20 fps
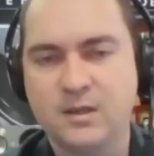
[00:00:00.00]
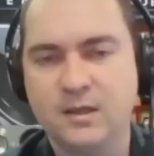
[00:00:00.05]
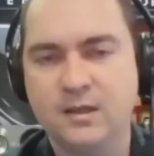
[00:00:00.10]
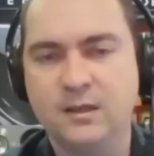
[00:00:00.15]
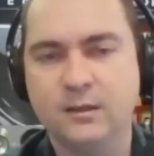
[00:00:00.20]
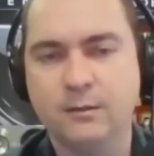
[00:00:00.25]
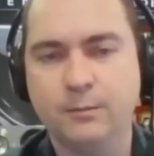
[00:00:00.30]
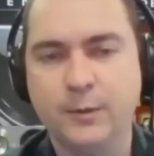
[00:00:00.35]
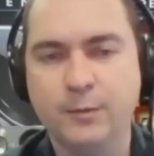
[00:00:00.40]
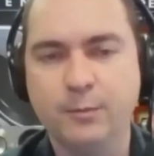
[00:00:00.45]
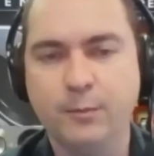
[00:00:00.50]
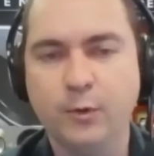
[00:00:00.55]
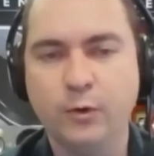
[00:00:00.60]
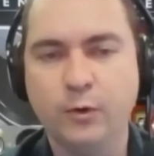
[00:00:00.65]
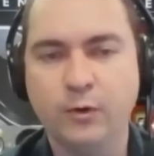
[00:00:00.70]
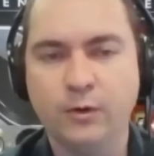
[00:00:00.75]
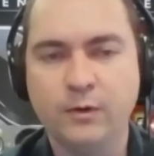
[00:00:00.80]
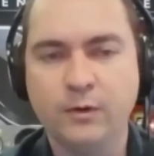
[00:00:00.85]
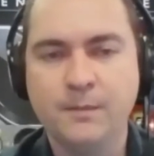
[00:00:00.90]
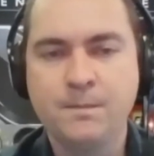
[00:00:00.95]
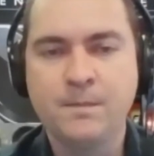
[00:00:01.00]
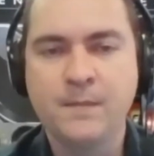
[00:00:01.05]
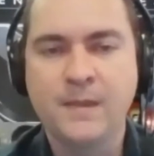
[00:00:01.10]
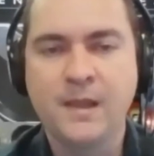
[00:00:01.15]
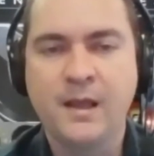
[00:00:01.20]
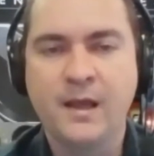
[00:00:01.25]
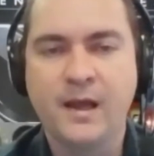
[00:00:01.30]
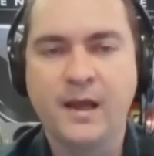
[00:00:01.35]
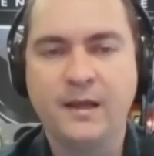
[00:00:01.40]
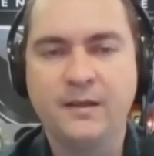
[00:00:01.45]
little bit more.
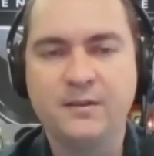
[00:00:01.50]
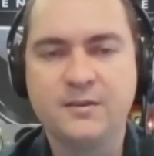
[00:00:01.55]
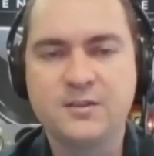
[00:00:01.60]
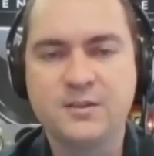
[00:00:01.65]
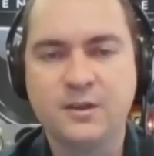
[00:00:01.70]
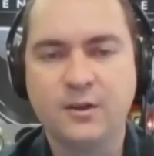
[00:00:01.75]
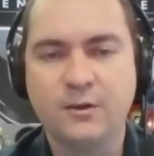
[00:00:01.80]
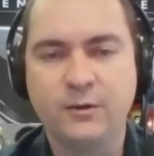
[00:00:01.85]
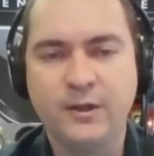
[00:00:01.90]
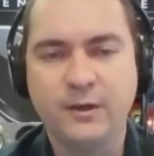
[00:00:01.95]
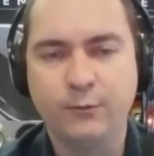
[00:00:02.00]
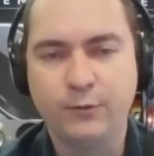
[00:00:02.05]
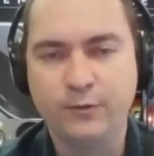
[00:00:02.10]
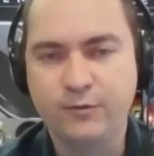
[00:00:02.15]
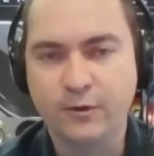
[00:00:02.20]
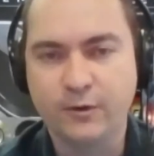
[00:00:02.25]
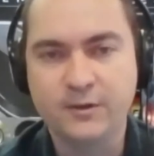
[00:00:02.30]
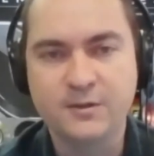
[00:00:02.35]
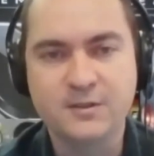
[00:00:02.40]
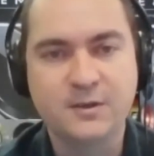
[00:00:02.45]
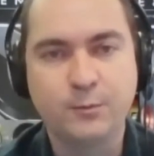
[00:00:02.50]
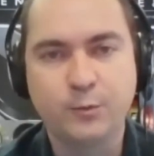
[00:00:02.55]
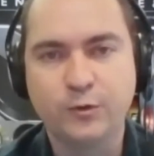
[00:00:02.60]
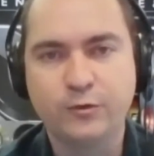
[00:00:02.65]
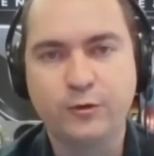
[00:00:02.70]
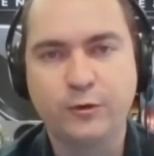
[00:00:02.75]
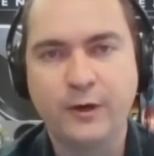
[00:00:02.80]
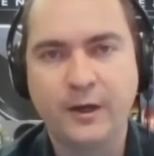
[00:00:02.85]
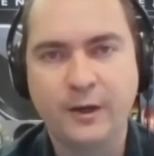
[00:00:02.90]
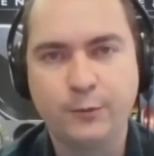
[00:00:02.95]
And so, yeah, we've got a
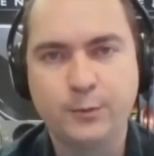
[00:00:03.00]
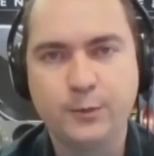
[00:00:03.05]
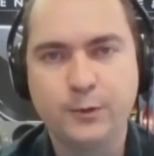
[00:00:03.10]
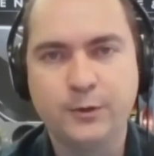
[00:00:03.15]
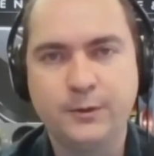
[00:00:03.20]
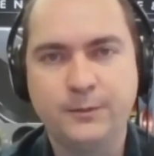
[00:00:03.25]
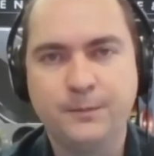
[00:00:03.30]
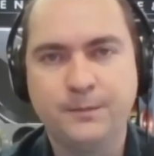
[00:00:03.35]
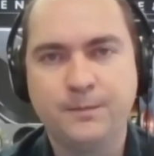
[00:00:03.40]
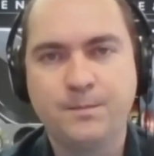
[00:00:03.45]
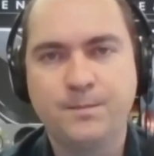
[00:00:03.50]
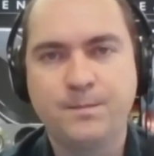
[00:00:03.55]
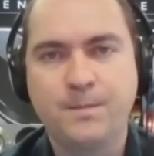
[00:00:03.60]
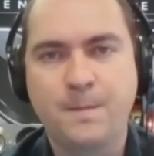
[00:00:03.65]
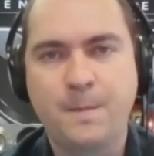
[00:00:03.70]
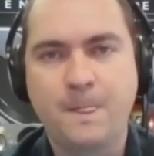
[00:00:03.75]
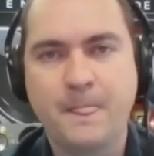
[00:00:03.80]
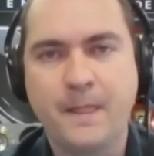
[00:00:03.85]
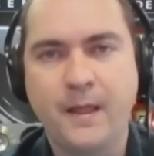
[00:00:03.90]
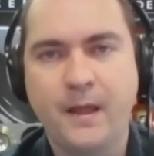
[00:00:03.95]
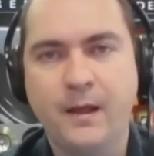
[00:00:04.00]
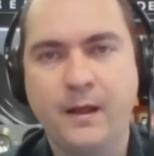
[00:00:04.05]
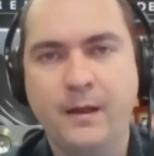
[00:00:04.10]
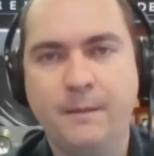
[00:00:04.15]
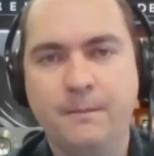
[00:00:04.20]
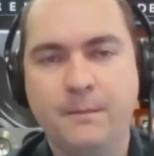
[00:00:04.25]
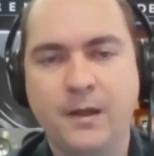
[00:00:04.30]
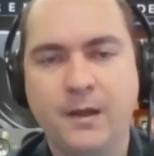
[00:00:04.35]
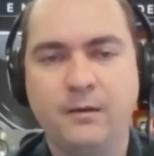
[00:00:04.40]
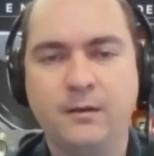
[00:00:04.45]
subwoofer output.
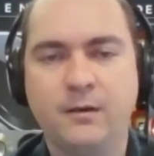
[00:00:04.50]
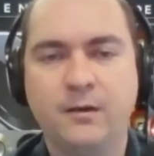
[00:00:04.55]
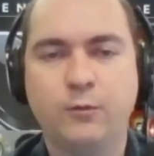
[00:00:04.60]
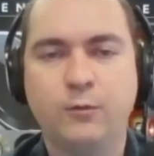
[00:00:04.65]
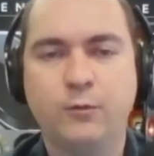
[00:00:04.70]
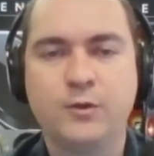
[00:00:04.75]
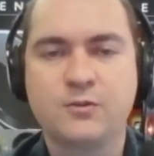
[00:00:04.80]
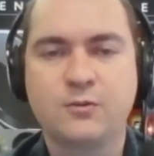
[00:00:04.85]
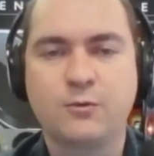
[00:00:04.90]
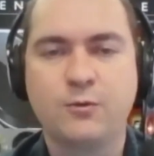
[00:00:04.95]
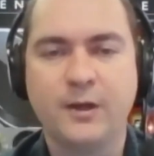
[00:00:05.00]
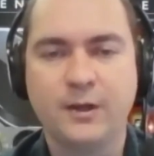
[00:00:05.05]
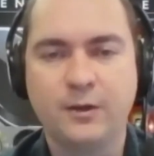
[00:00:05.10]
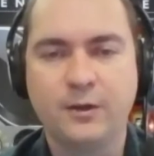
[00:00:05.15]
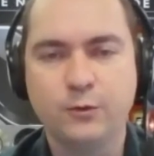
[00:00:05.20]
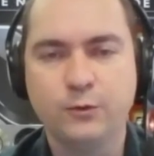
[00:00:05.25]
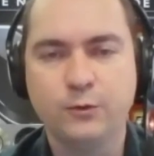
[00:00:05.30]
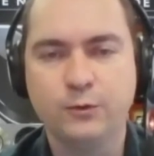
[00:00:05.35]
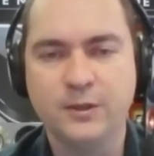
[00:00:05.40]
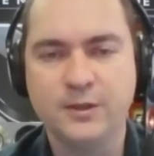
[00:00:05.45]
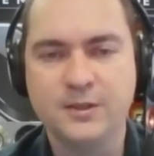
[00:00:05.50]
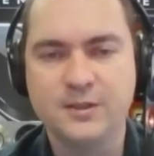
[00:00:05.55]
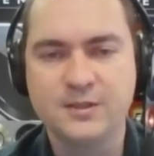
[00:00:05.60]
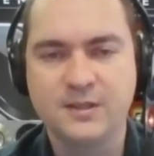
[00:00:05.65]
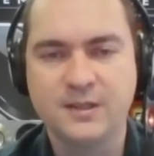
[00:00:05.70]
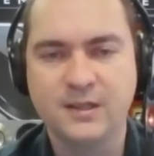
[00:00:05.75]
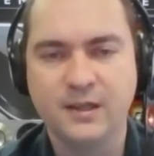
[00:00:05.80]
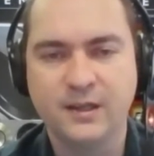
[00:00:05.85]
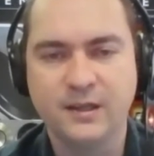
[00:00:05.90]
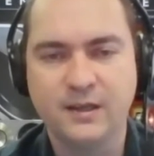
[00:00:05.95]
And what's quite cool is
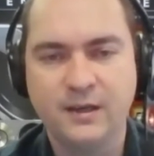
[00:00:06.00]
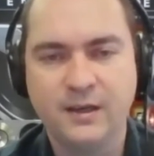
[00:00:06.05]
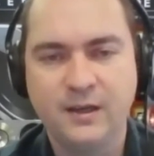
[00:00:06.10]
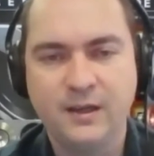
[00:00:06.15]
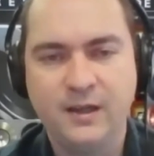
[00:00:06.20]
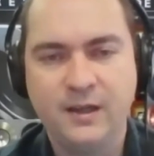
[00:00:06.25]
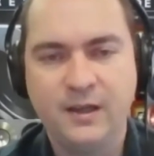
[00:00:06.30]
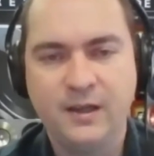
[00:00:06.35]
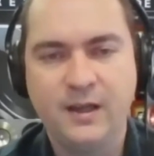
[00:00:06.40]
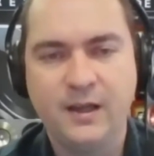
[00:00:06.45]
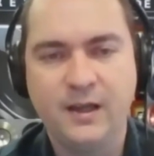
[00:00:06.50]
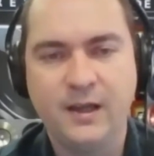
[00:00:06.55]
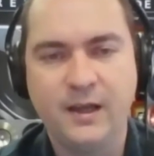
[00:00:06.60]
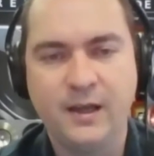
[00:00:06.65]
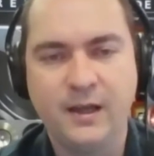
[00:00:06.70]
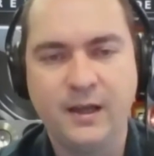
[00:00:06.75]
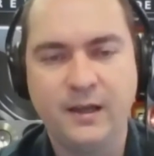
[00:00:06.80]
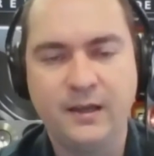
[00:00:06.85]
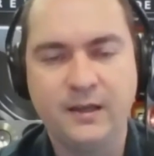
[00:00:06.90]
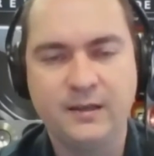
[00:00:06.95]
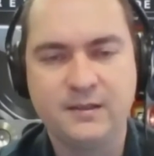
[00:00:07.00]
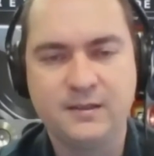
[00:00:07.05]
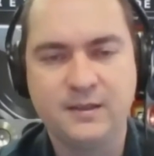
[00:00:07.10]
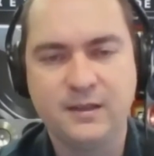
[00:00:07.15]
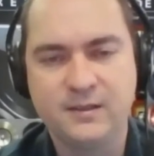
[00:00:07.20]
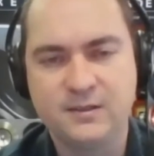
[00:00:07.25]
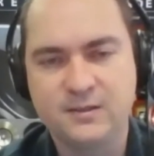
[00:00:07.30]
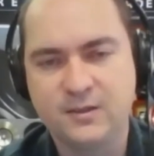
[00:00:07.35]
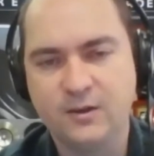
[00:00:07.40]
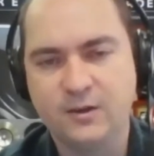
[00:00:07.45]
that
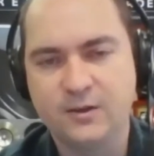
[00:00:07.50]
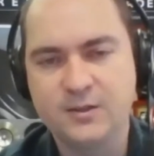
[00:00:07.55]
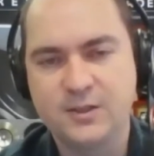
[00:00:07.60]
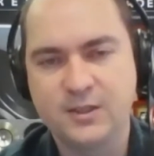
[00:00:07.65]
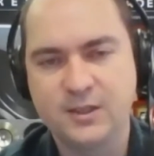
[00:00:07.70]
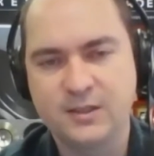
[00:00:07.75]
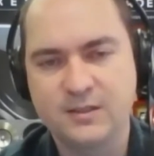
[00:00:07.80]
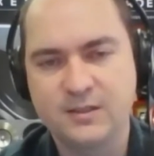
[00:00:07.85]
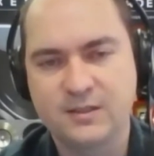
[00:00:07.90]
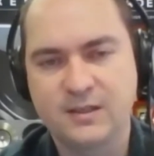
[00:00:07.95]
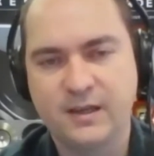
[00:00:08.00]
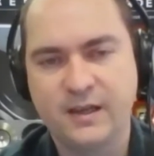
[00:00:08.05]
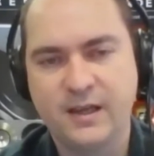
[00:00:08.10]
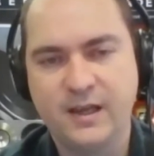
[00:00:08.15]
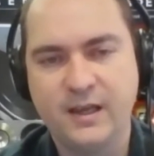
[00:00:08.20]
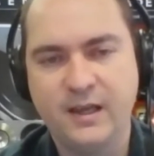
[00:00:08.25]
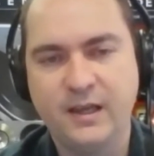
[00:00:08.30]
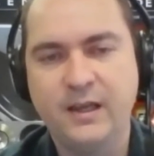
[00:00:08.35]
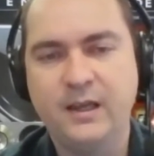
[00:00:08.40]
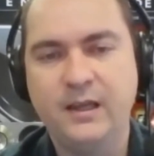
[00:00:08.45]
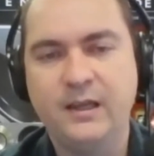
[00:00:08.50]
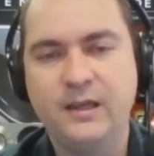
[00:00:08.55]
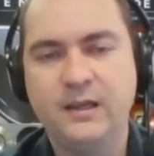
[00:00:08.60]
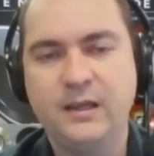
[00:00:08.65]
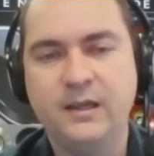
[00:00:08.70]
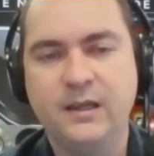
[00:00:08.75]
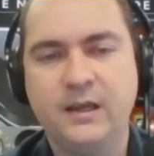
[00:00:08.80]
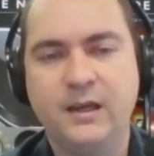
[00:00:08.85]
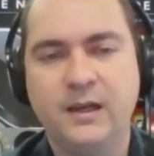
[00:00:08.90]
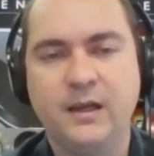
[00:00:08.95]
it's not just
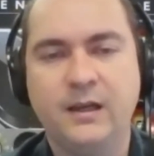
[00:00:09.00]
a